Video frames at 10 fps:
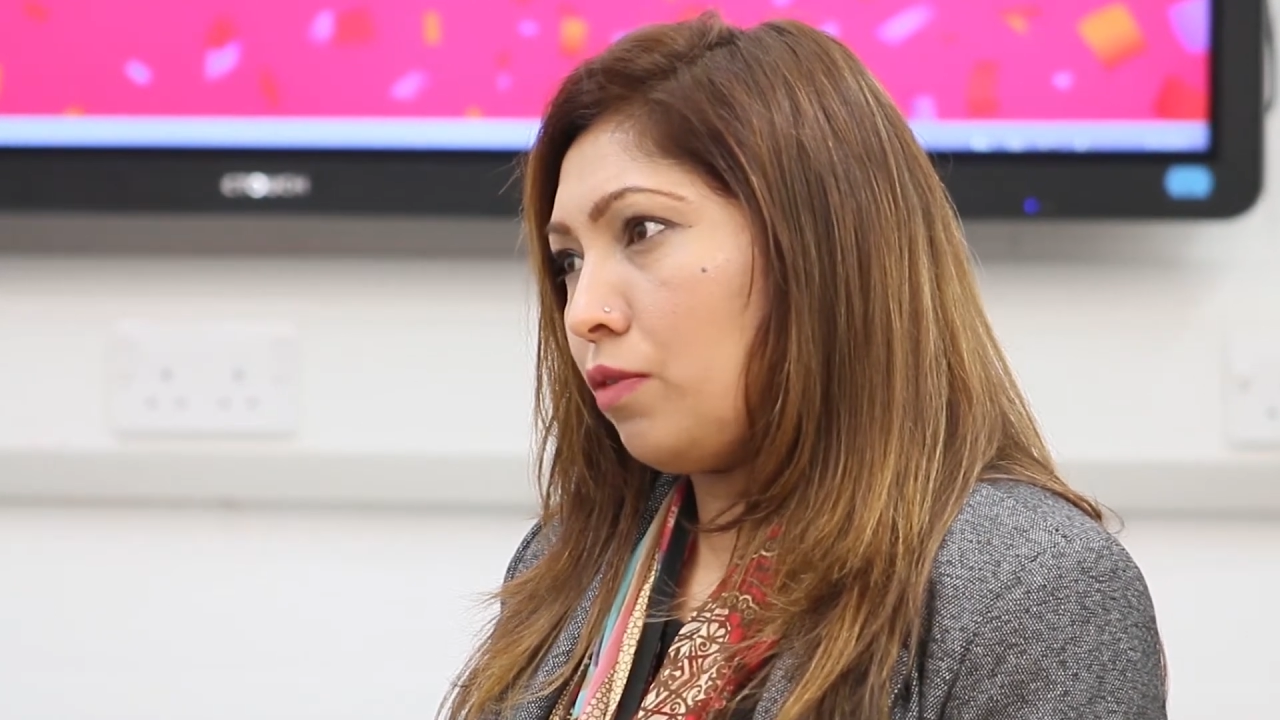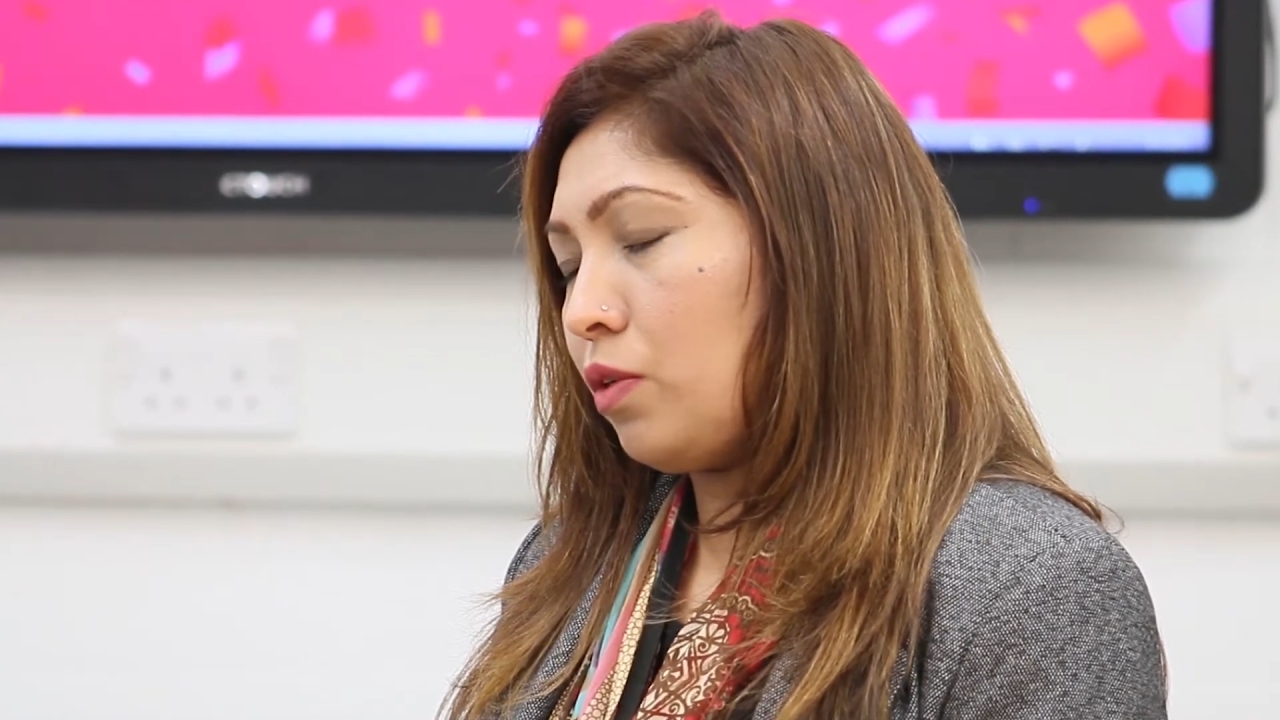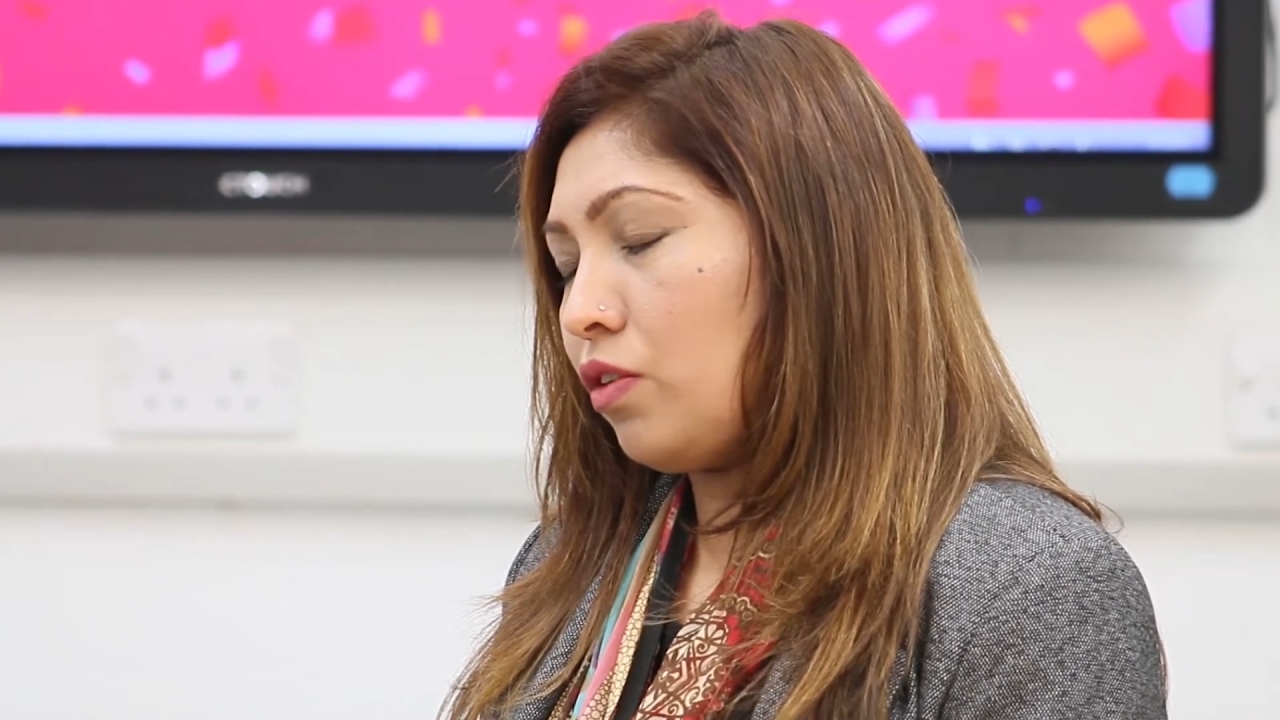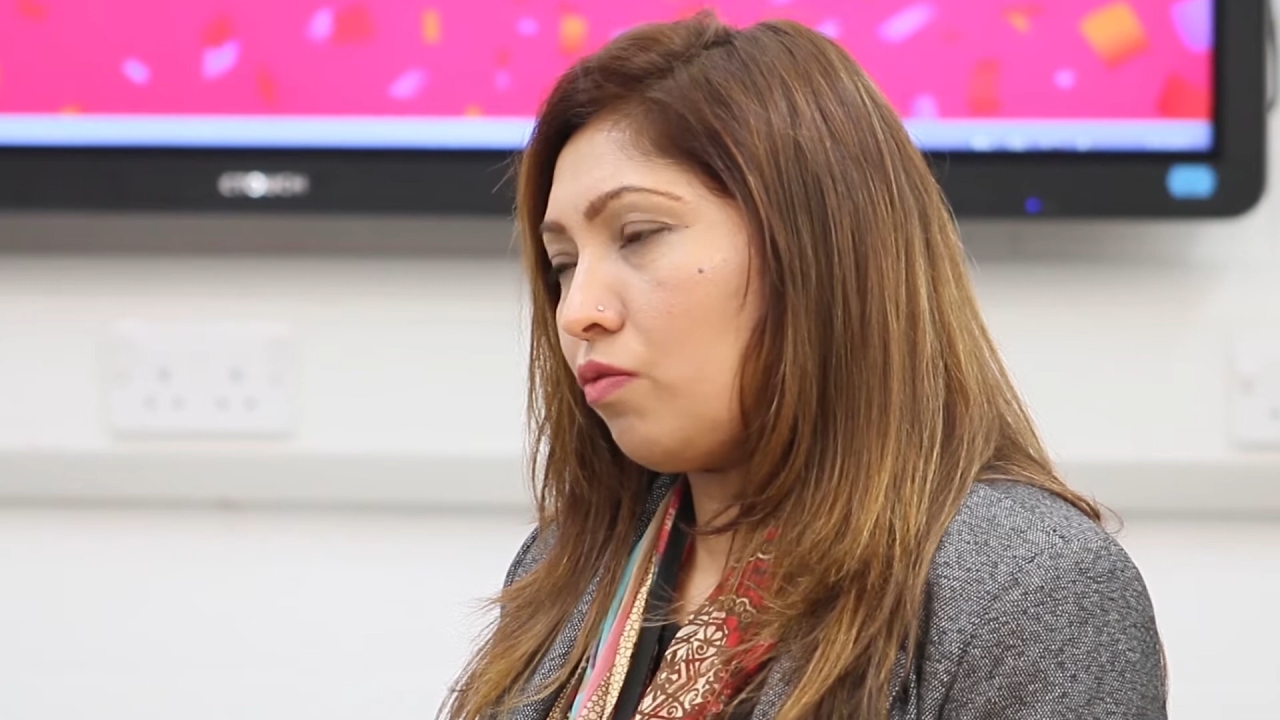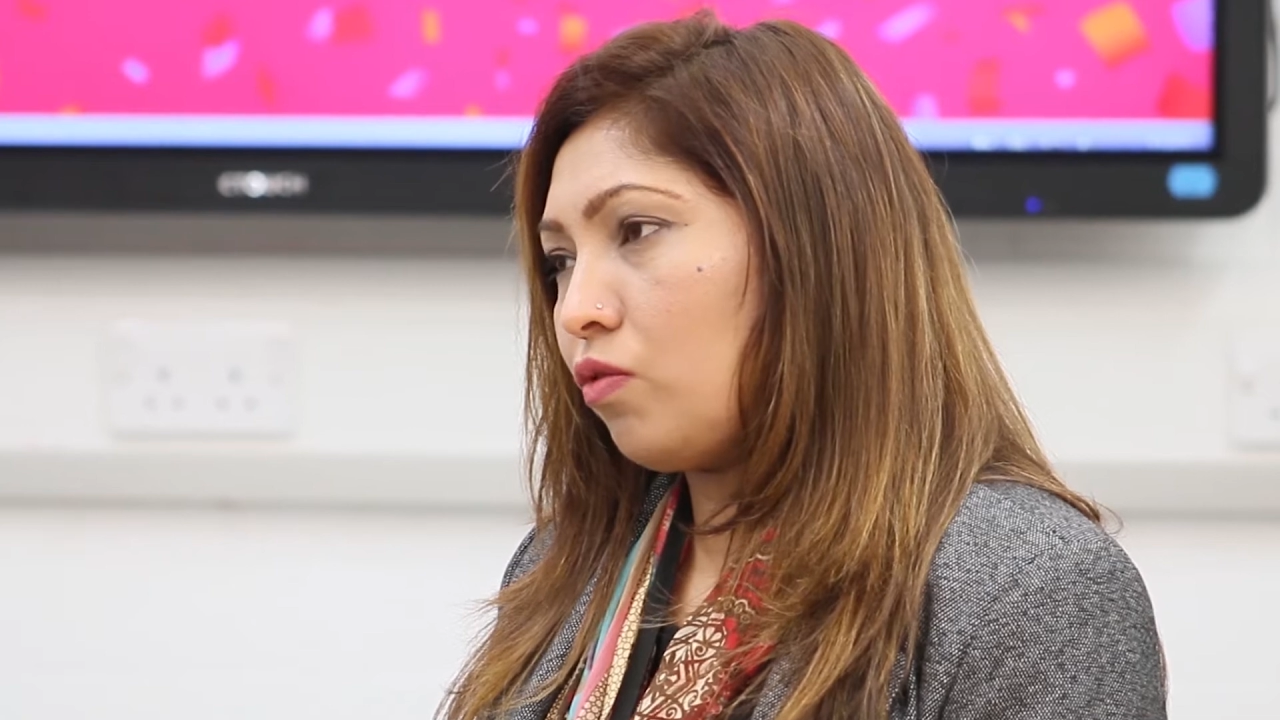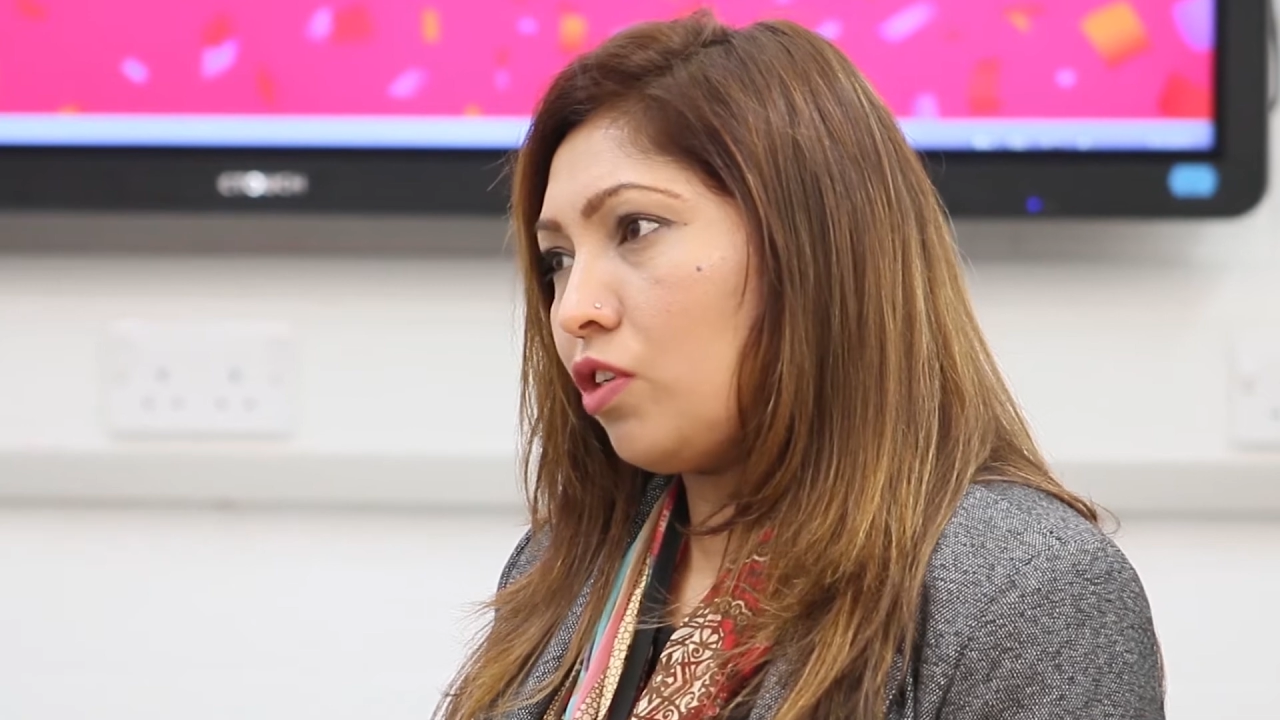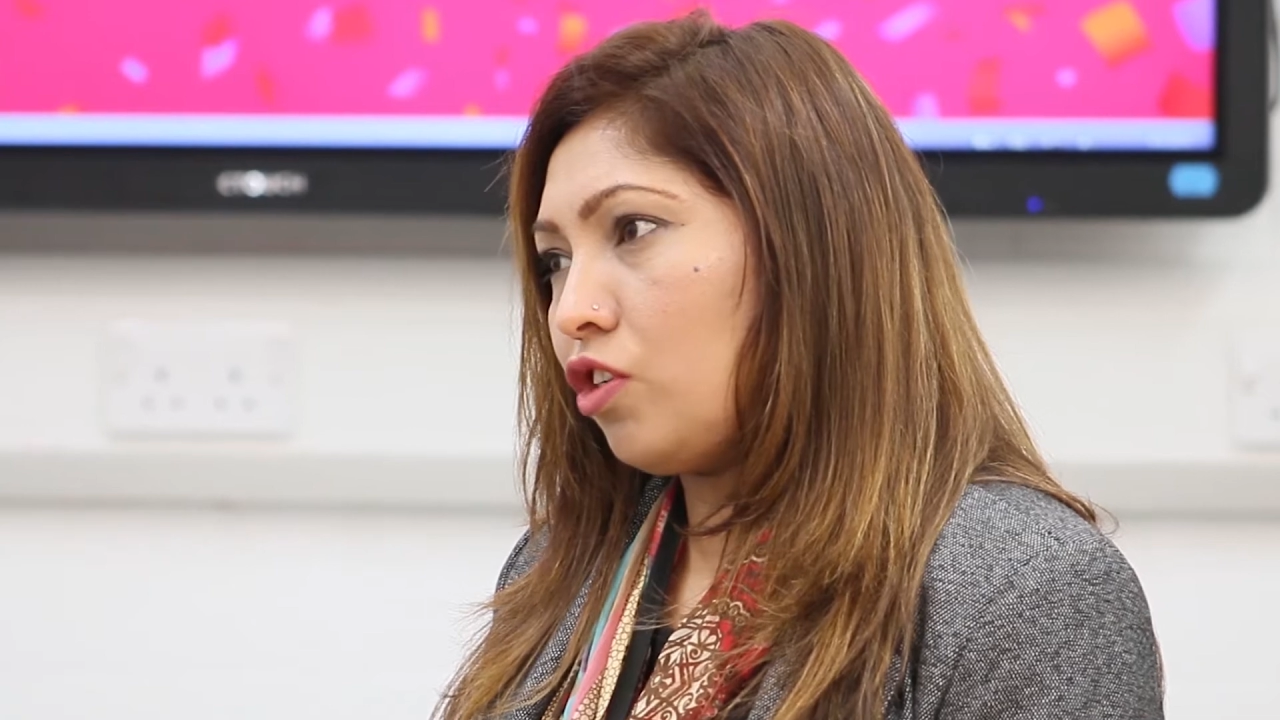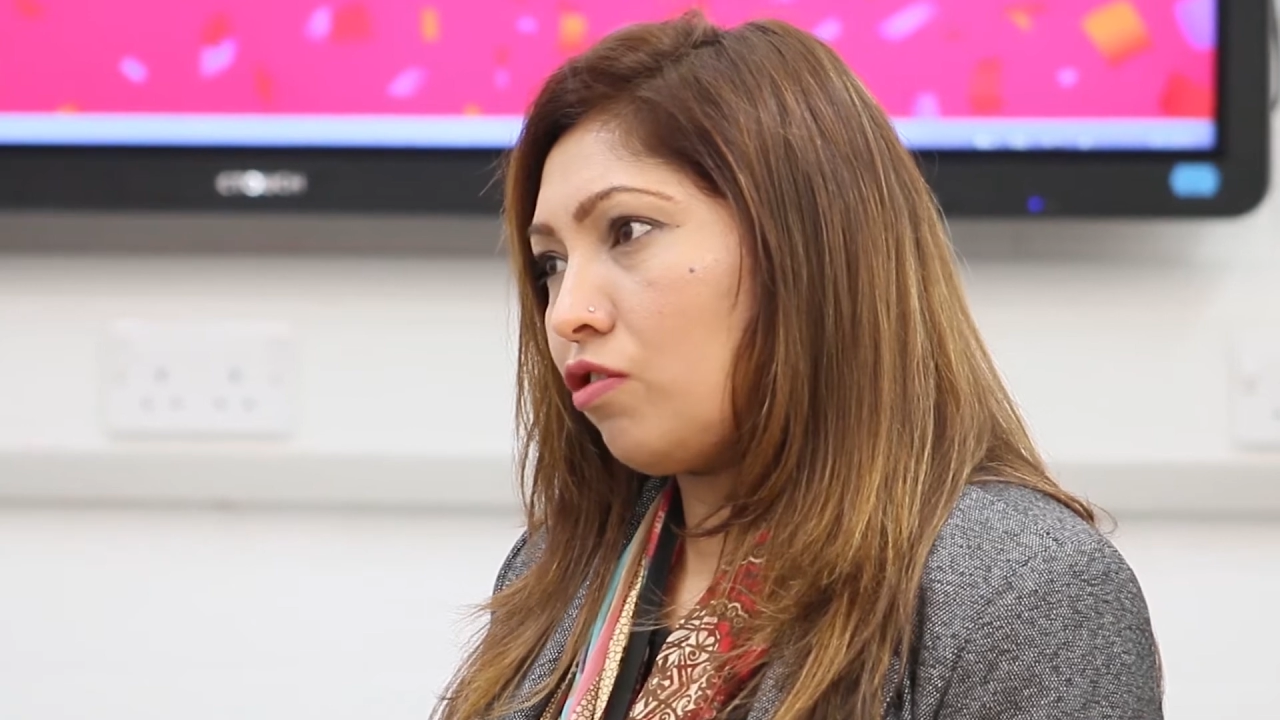mother of three